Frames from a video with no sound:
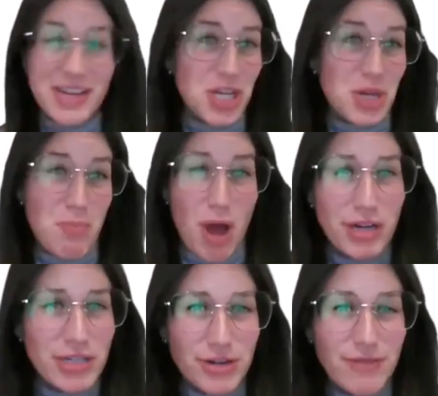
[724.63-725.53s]
potentially
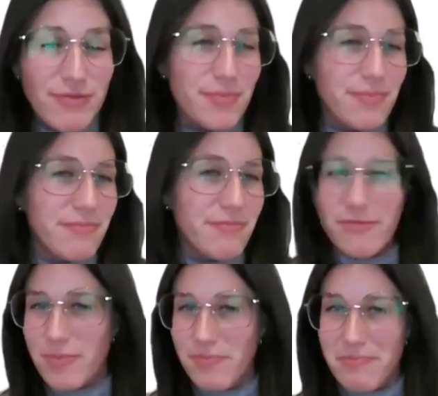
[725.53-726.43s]
monitor it
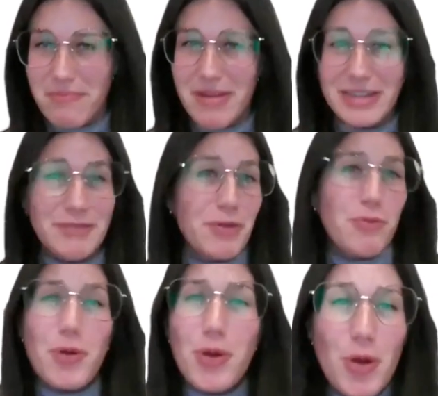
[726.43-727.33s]
from a
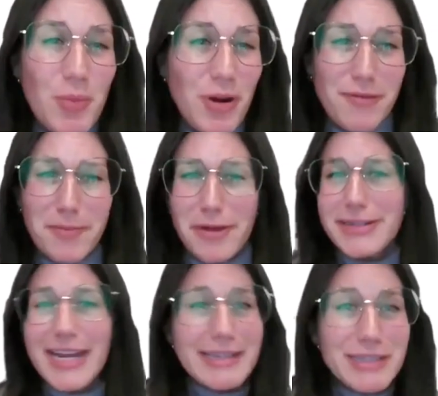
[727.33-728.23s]
different room or from
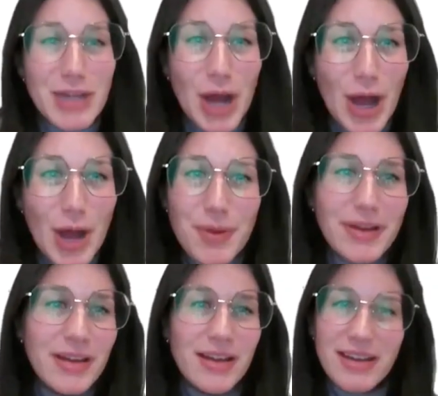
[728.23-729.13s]
their desktop?